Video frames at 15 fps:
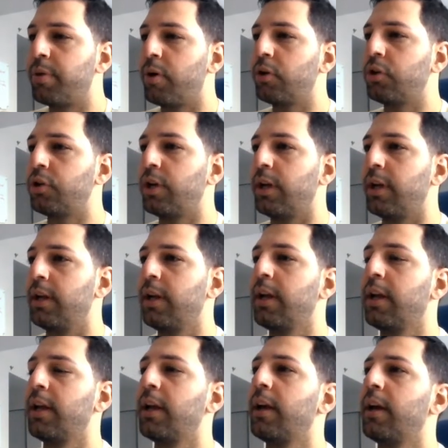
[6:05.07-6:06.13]
push it
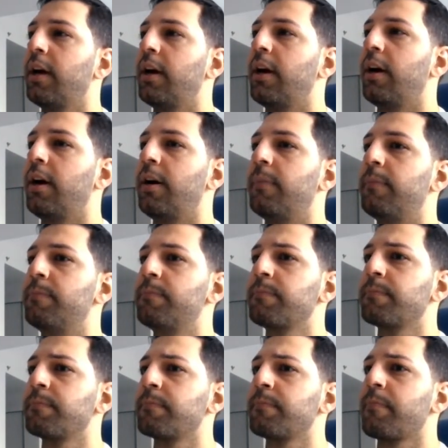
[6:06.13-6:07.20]
um,
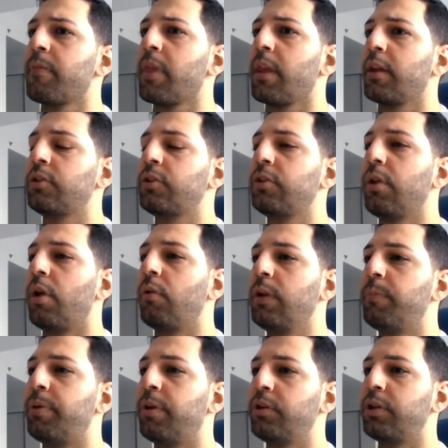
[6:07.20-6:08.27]

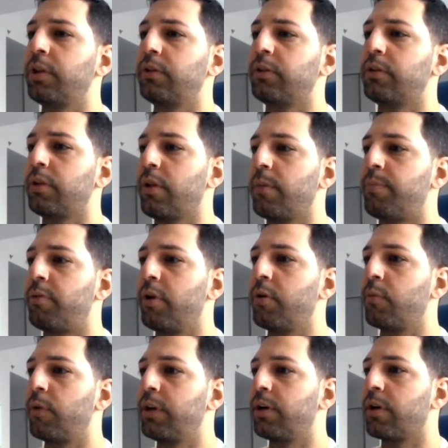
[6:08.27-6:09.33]
slowly push it to the
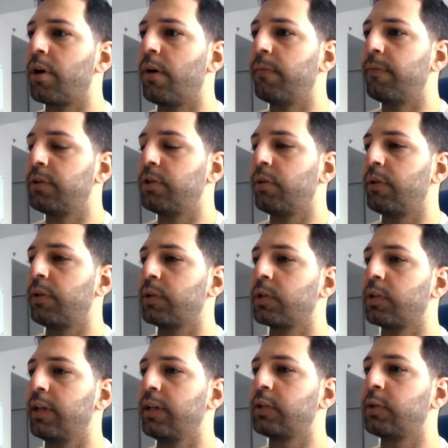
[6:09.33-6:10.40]
point where your comfort zone
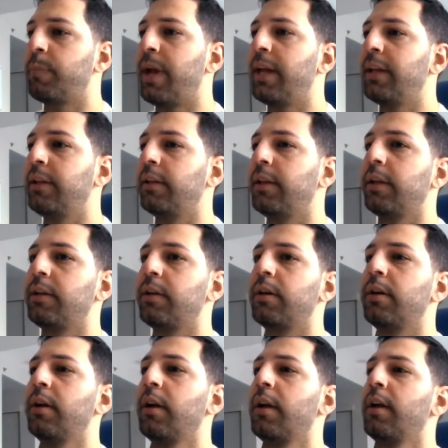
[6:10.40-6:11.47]
ex- expanded like
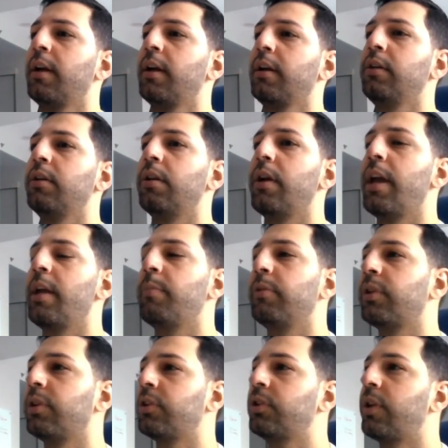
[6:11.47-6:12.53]
you're you're able
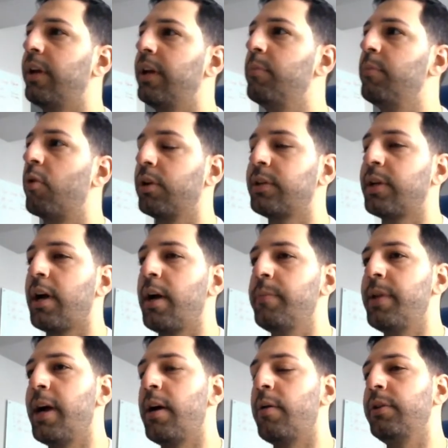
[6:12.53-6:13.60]
to study more
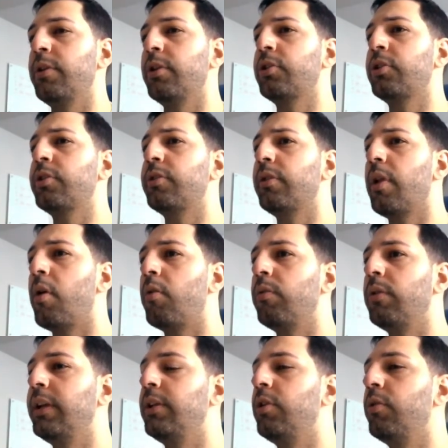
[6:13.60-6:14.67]
time now, and you're
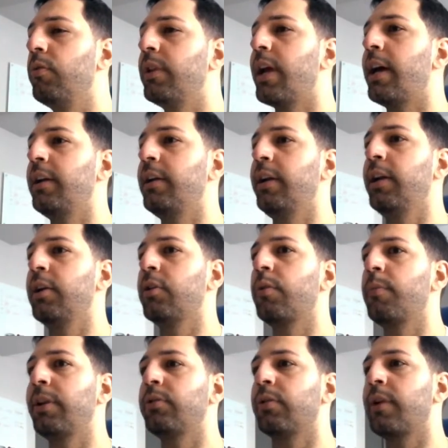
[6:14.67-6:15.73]
slowly doing that in an
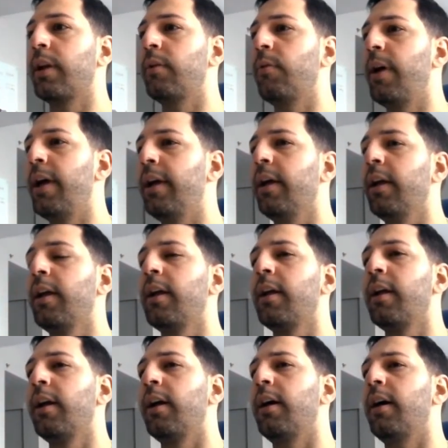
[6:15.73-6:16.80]
incremental kind of way.
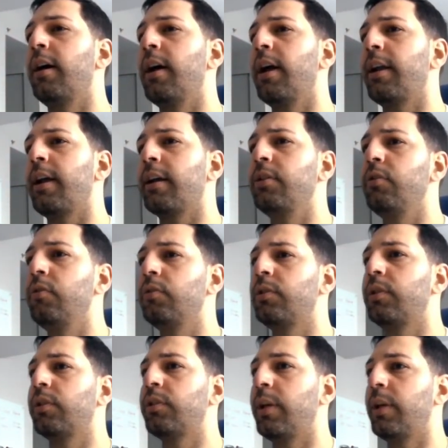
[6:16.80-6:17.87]
Uh, and I can use
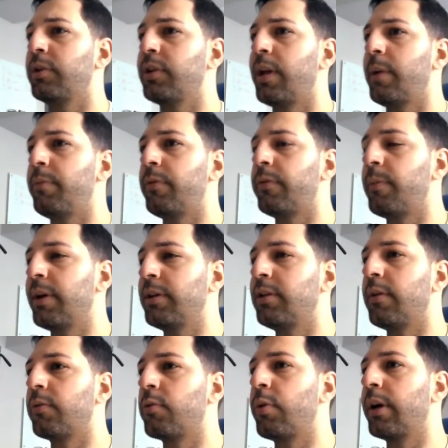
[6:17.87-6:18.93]
the same example for
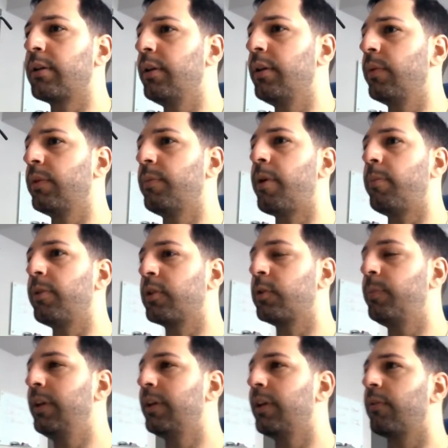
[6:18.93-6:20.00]
myself quickly with public
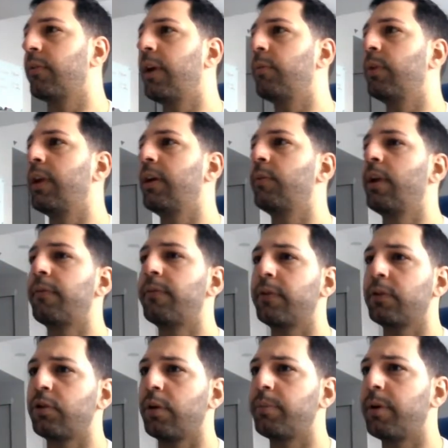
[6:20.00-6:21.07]
speaking, right? When I when I
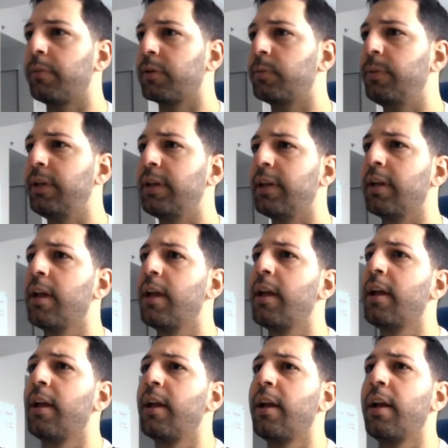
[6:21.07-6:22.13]
first started public speaking,
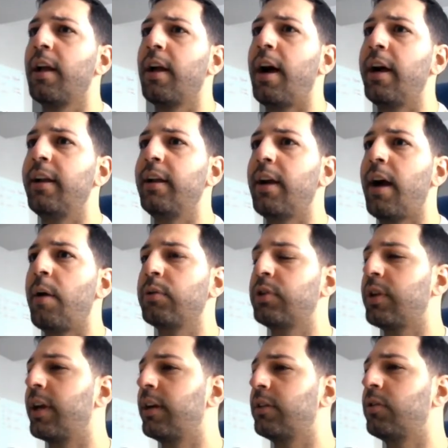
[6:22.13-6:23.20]
I, I was
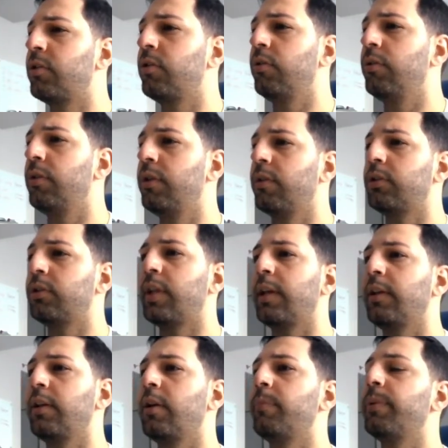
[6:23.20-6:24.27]
scared to you know
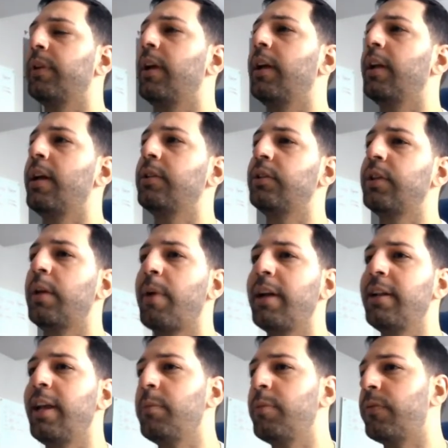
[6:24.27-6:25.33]
stand up and, and, and say my
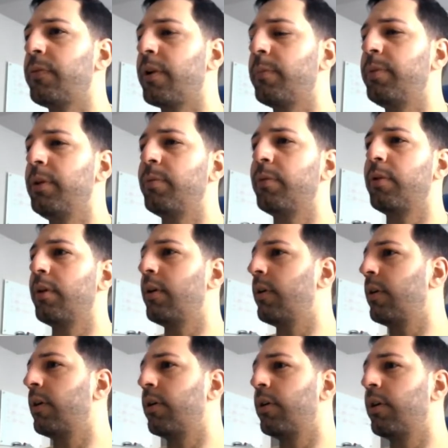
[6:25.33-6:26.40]
name in front of people or,
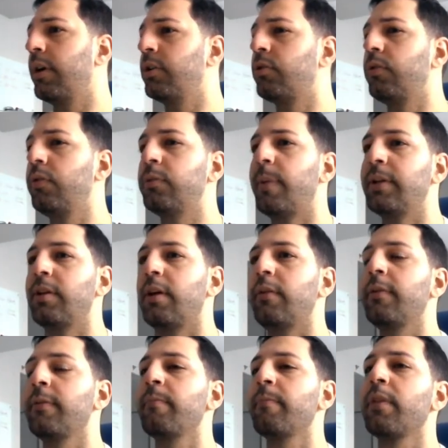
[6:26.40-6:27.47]
or, or introduce
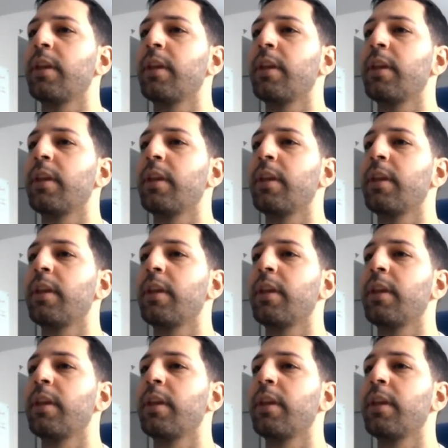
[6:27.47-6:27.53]
myself.